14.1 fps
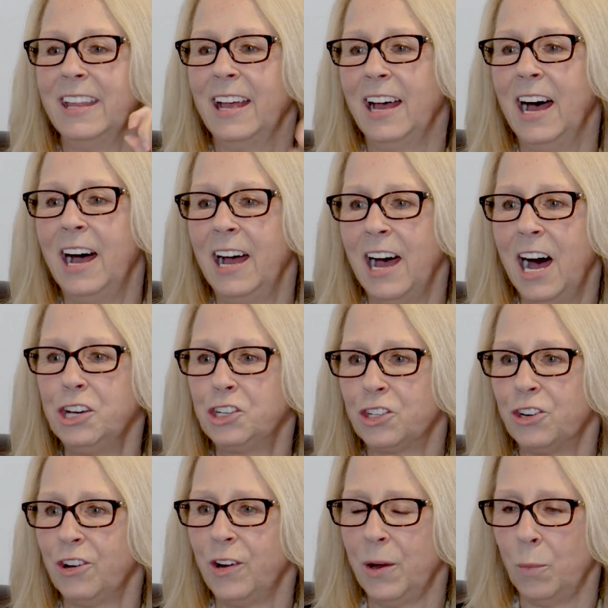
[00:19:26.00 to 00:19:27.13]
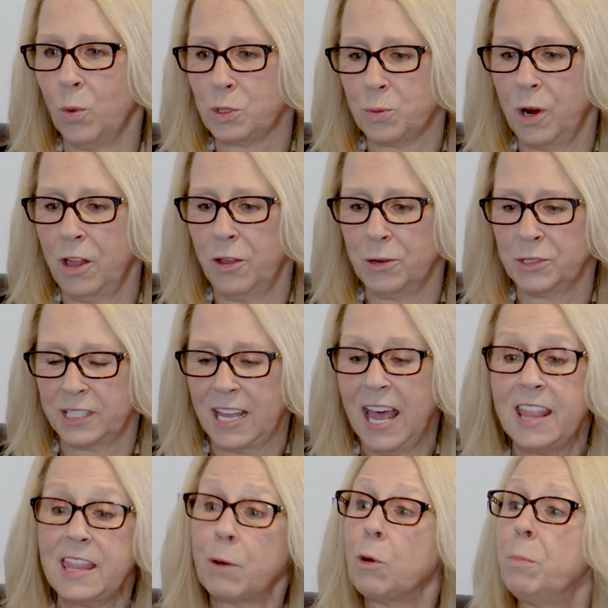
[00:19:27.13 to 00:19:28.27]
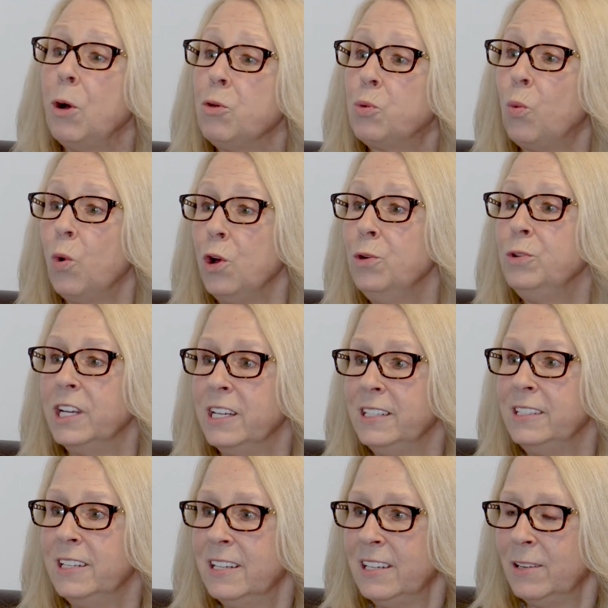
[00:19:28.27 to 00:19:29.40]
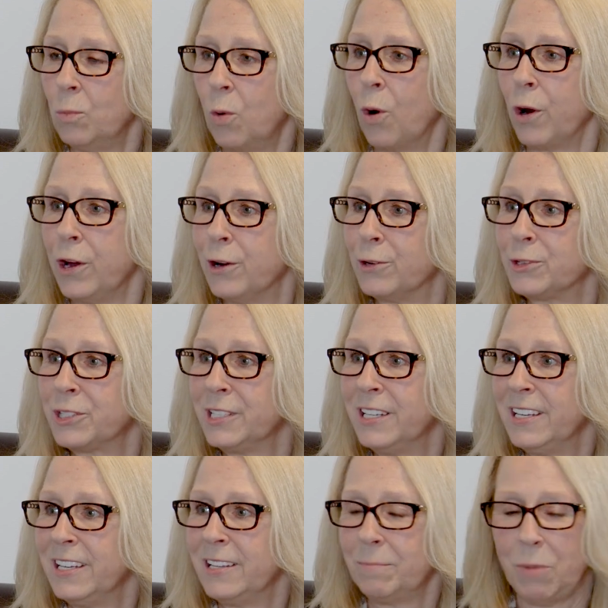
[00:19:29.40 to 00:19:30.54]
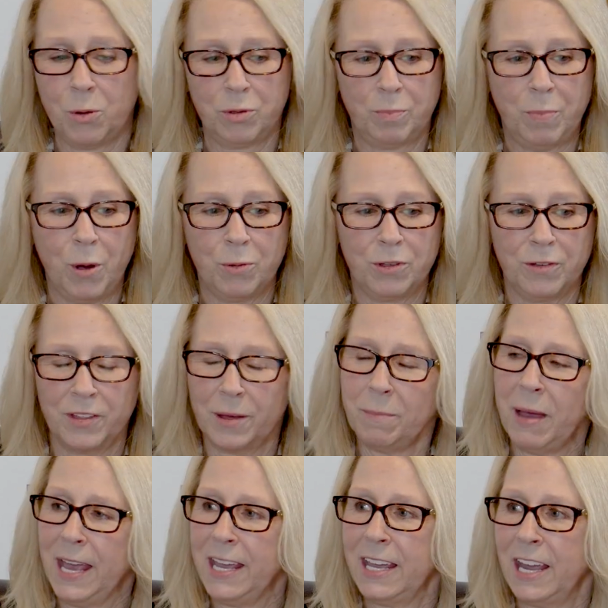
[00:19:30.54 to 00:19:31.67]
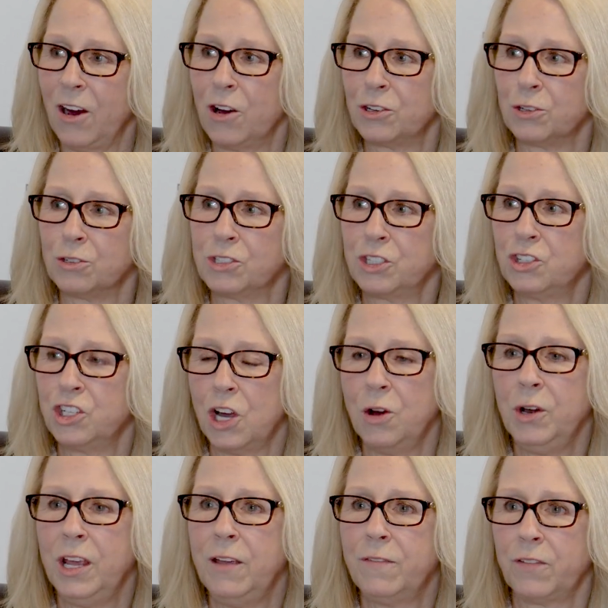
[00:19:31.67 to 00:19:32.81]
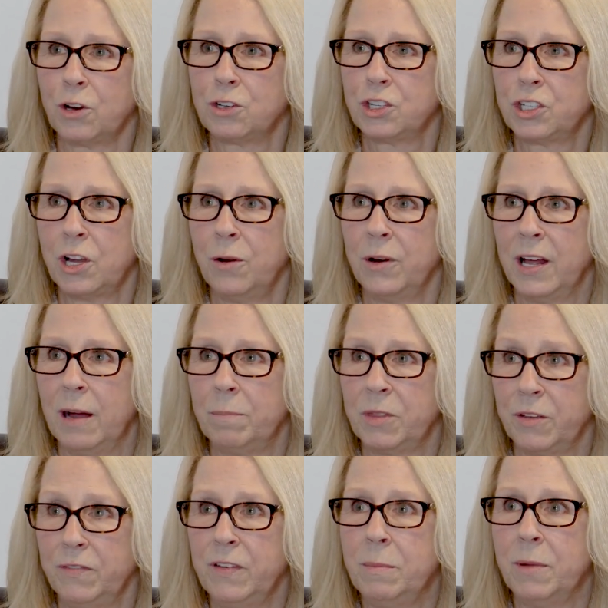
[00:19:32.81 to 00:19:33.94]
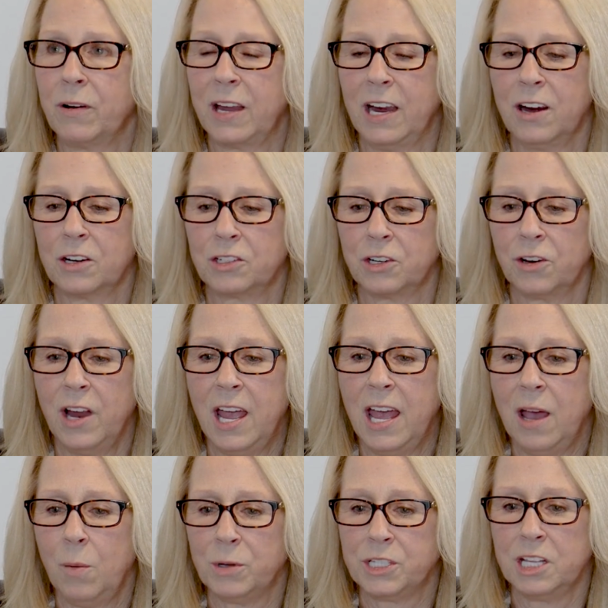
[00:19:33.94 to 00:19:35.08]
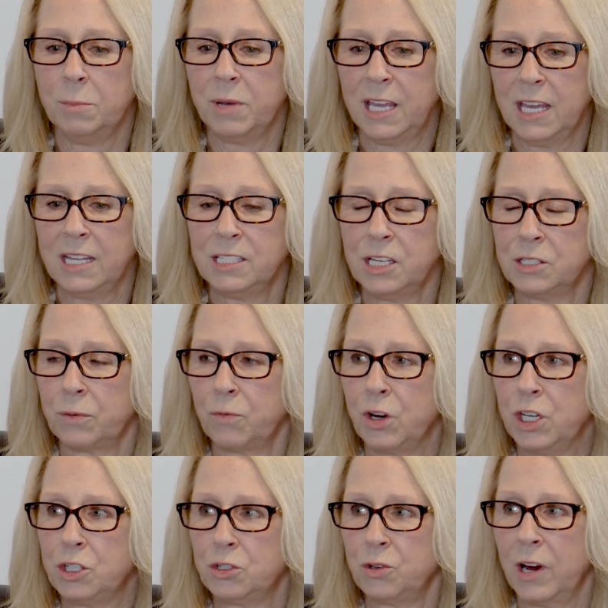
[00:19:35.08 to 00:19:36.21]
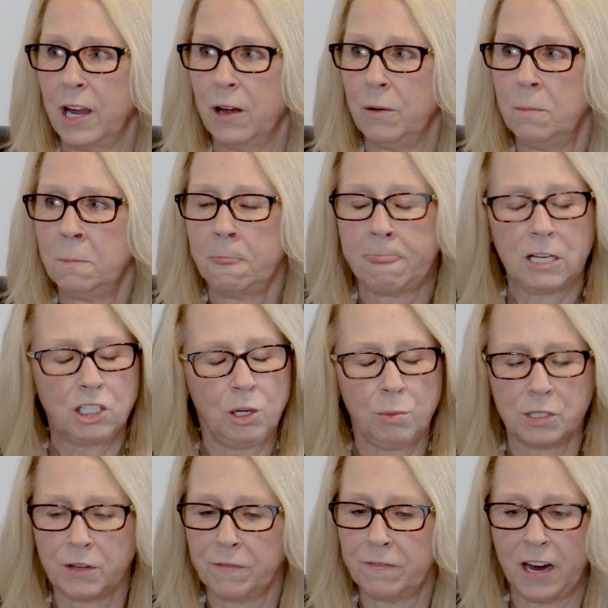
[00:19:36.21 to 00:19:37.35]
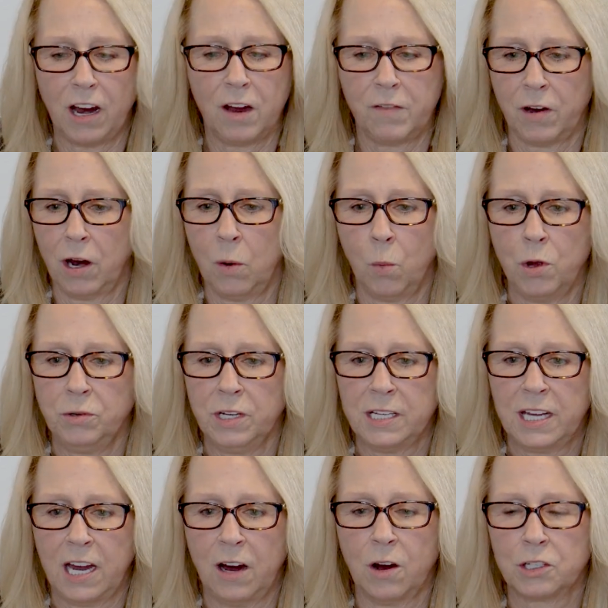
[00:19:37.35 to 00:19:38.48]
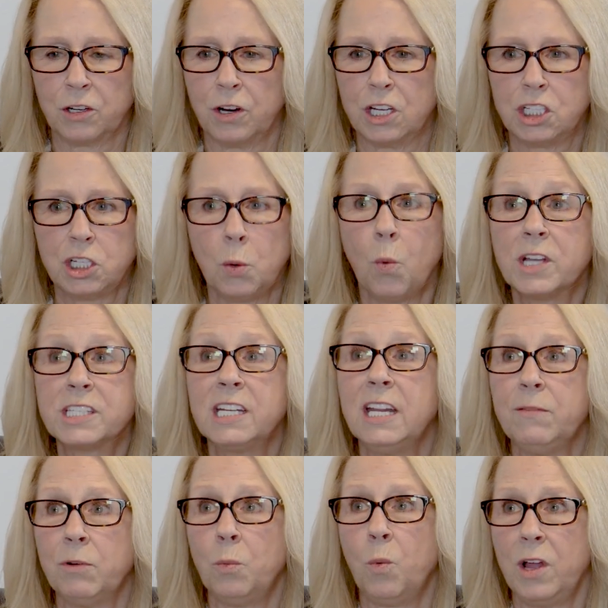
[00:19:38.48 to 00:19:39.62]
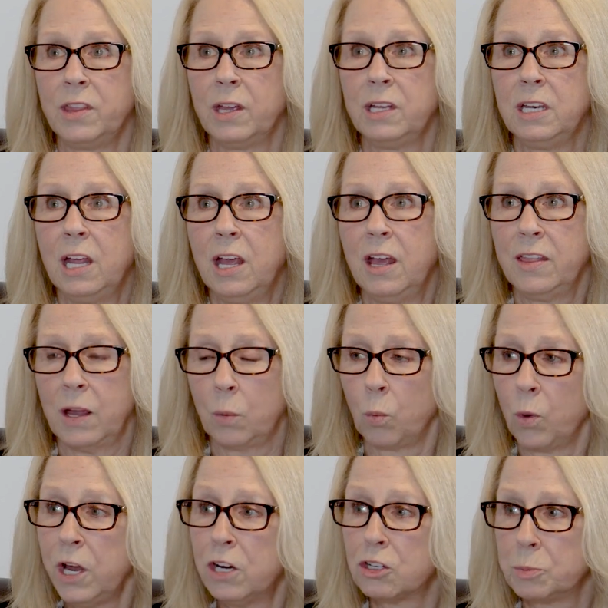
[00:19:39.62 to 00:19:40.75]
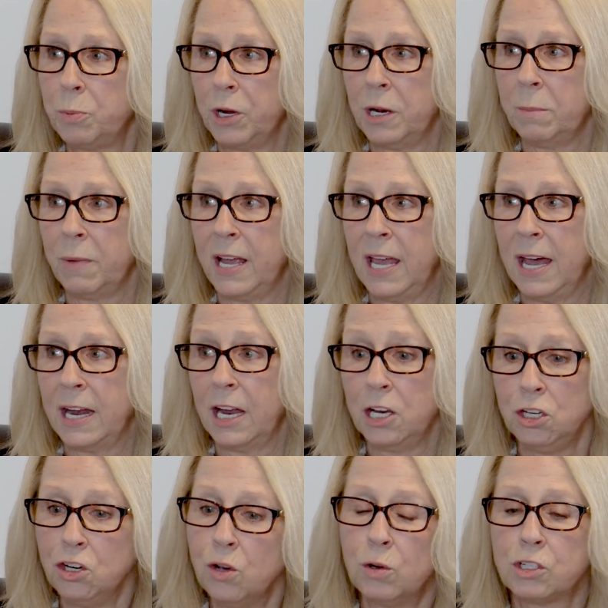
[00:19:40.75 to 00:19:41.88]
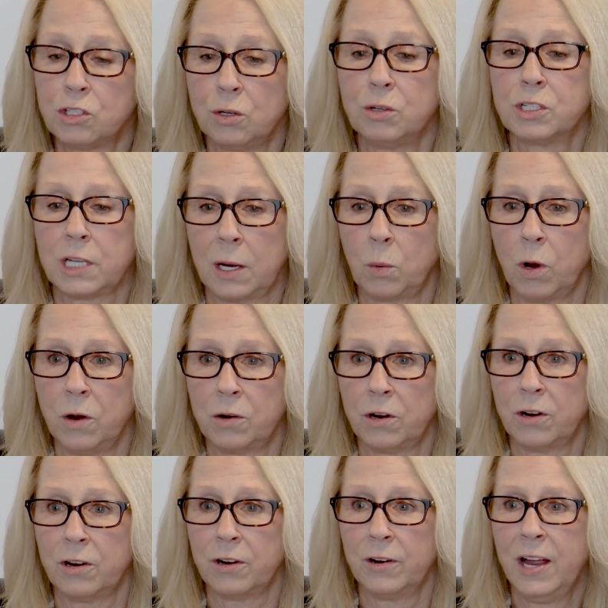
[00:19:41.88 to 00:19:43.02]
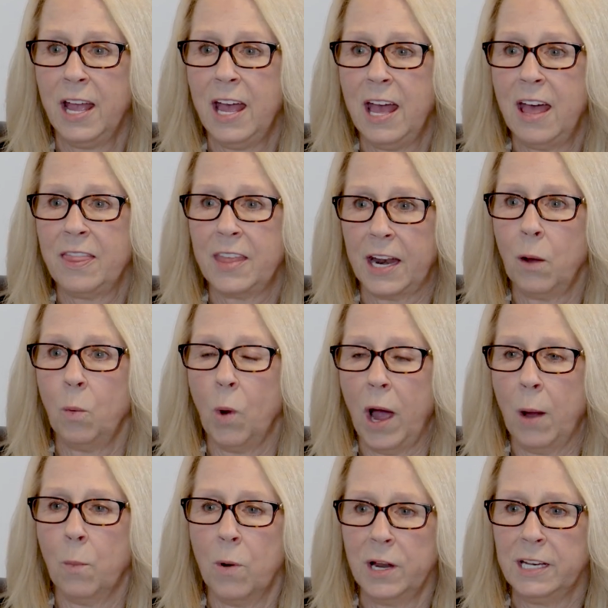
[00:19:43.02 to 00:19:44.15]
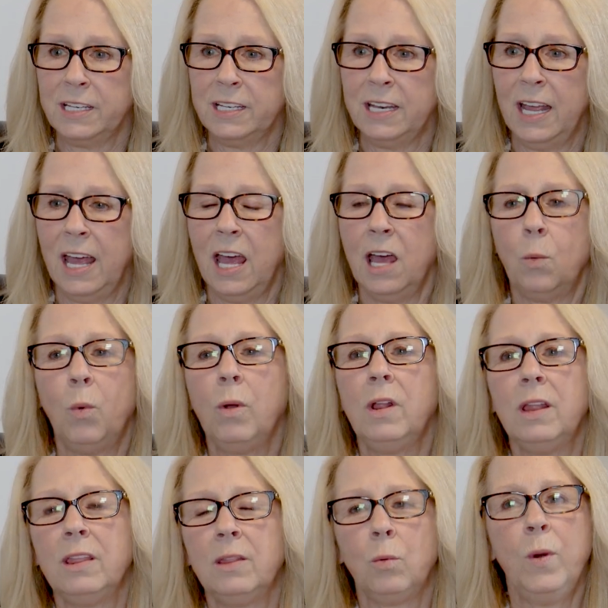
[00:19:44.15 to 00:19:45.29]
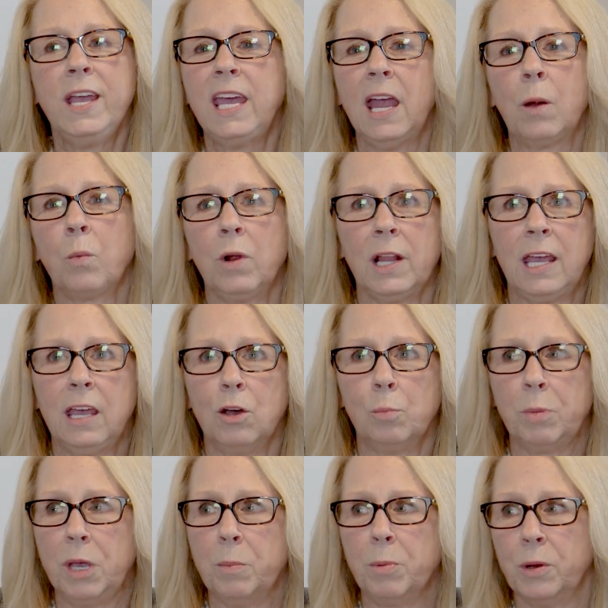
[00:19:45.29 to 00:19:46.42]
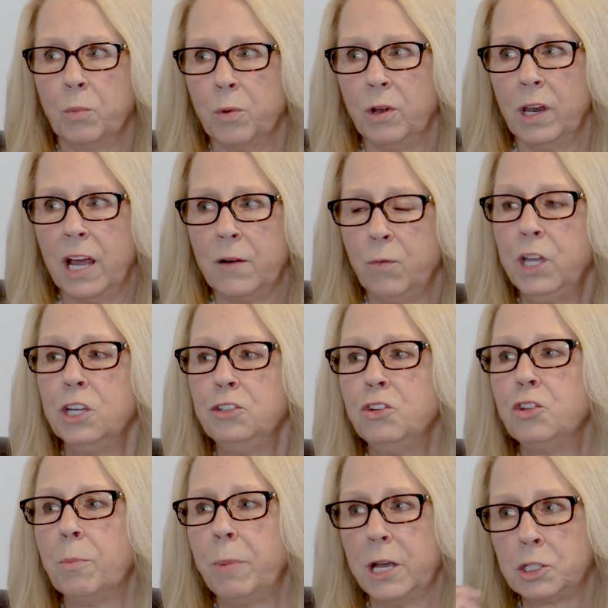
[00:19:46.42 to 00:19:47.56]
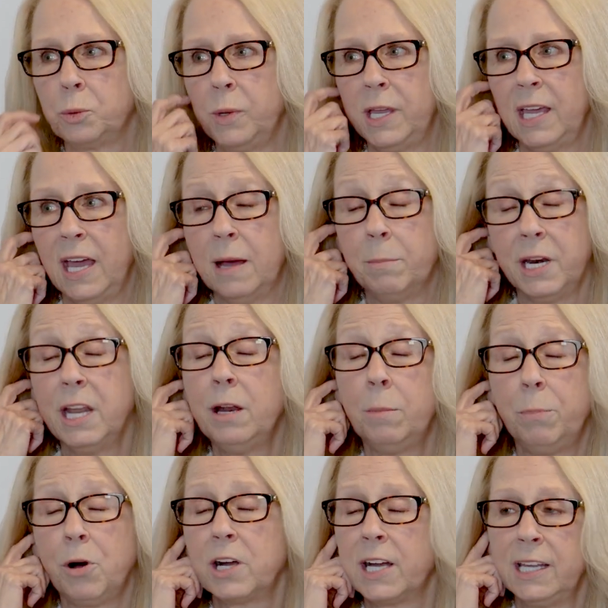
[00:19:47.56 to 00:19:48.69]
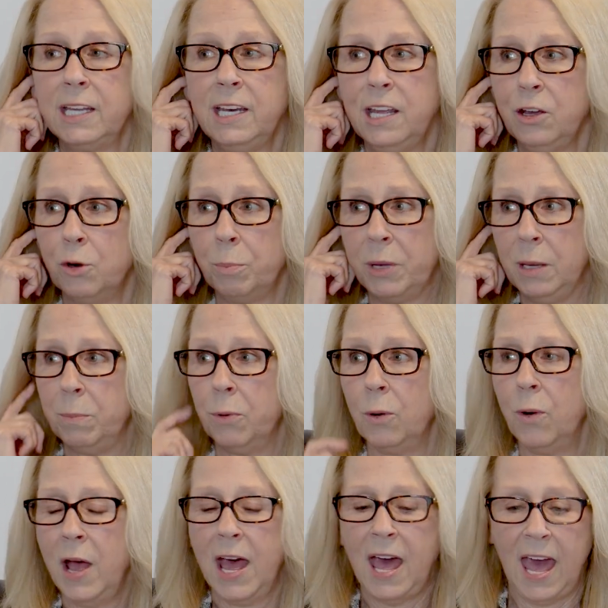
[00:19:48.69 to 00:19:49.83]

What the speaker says: Hunter was one of those, they were both wounded warriors, both of the main characters. Jody first showed up, the female character, was in the Mackenzies of Ridge Trail. She was a very, very wounded character, and she wasn't even one that readers put in my head. I knew as soon as I wrote her that I wanted, we can't really heal people in real life. We can do the best we can, but in a book I can heal people.